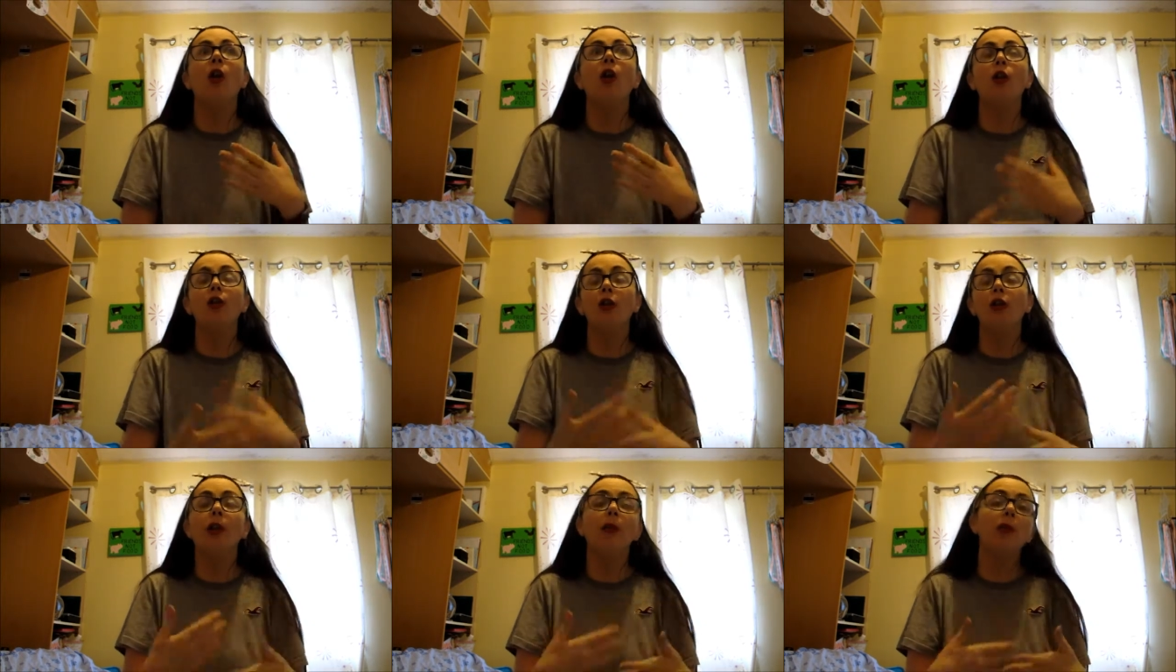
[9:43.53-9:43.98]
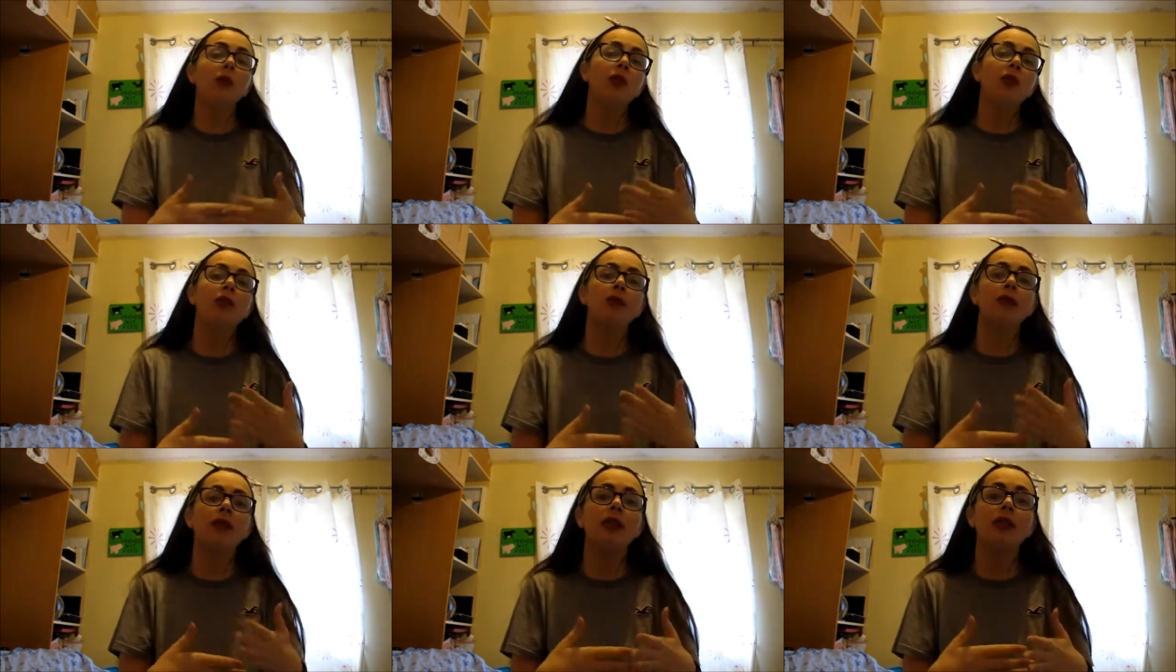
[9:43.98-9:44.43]
other
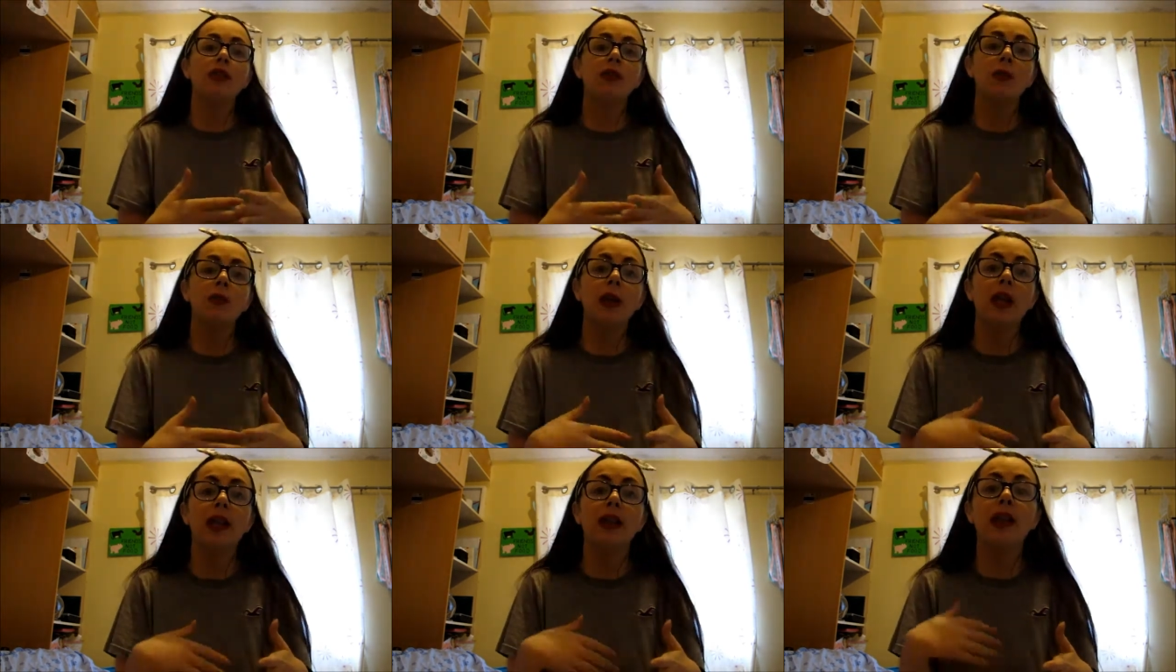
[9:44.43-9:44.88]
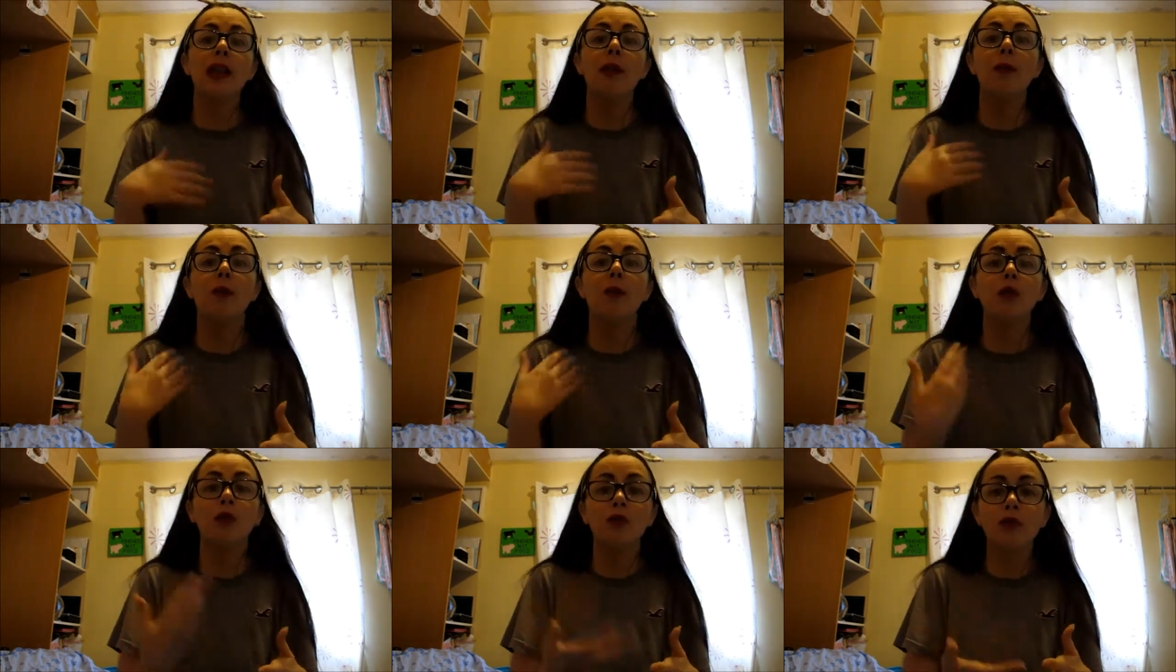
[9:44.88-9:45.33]
opportunities as well to
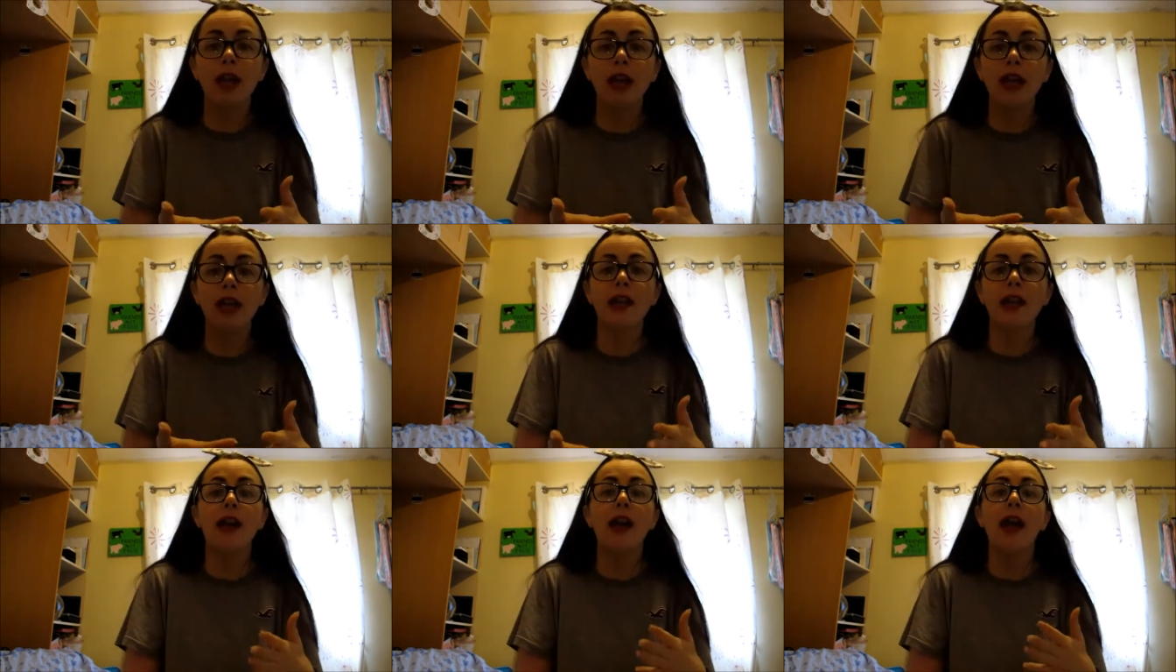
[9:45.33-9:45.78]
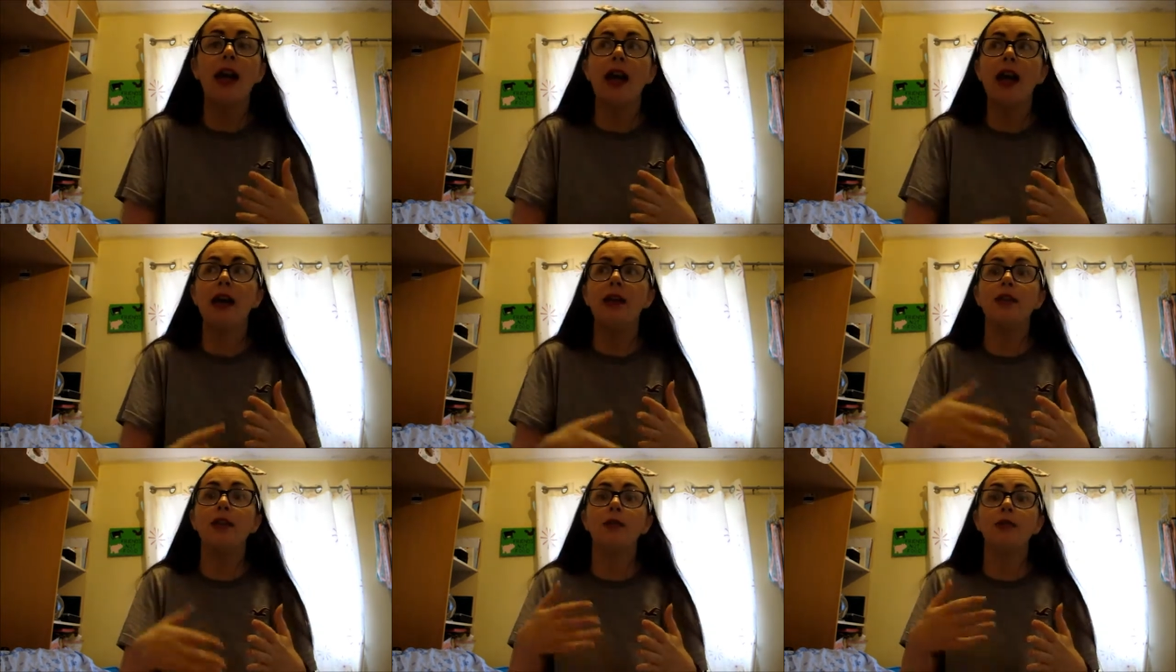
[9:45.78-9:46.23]
get more training
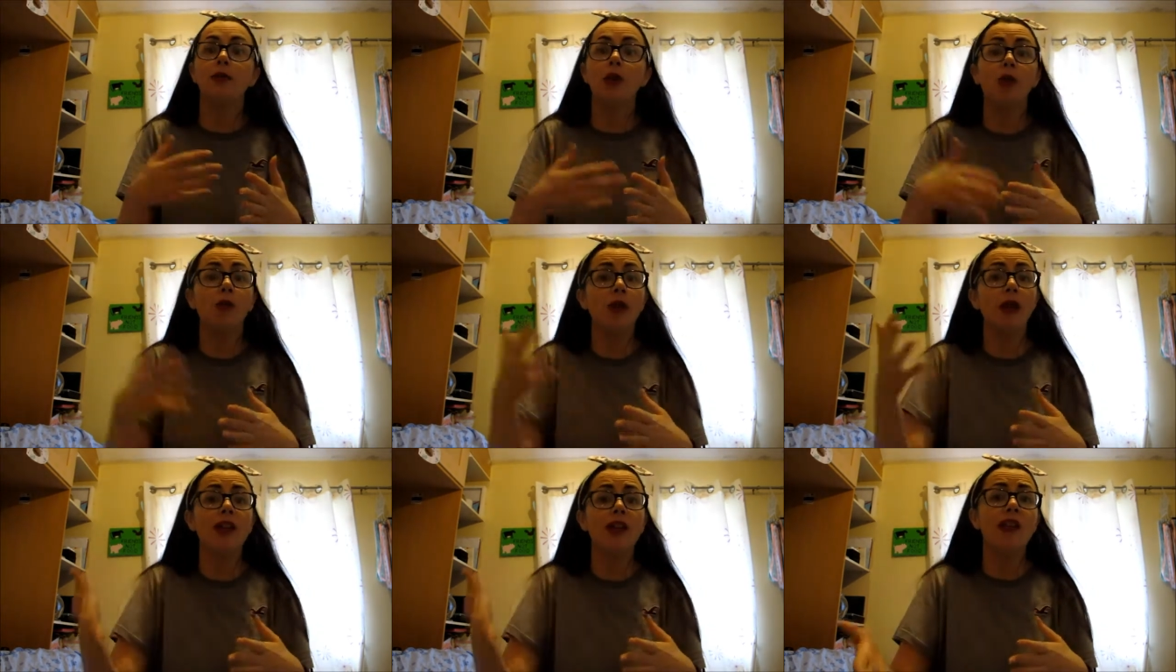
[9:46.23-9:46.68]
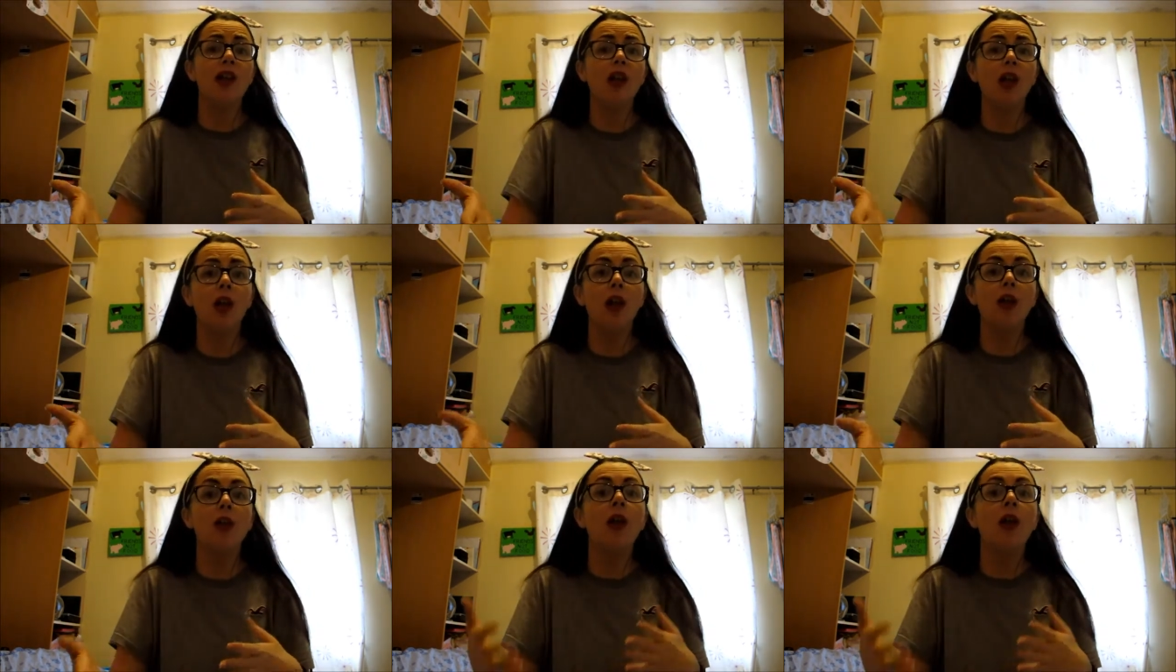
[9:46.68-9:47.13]
and progress
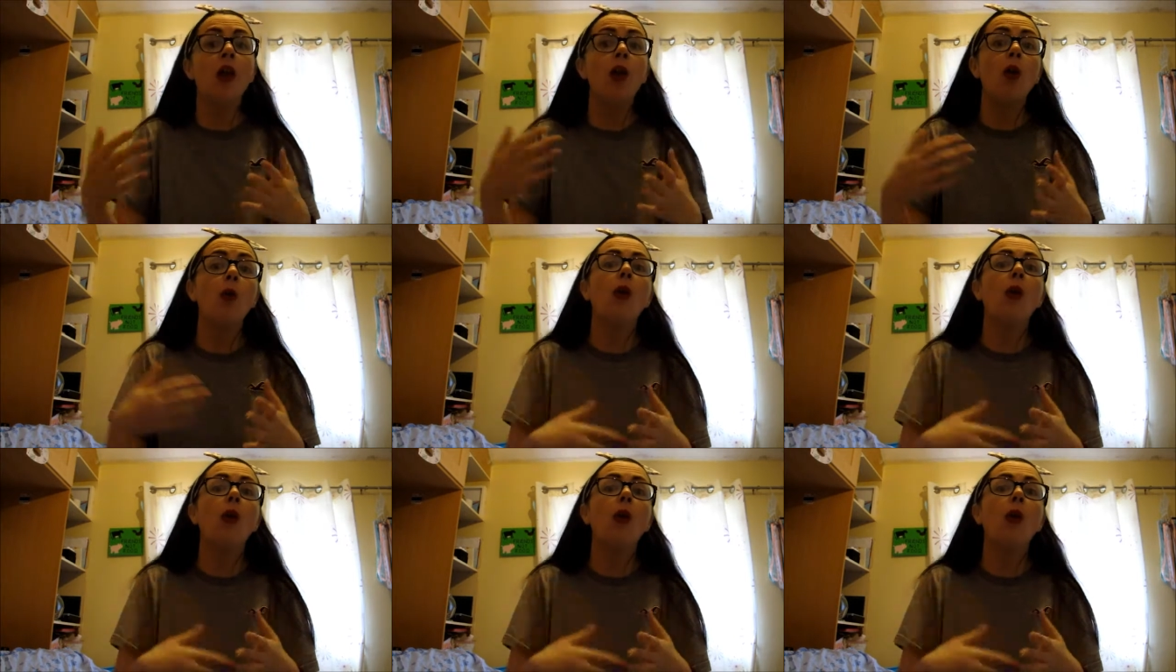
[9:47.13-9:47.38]
on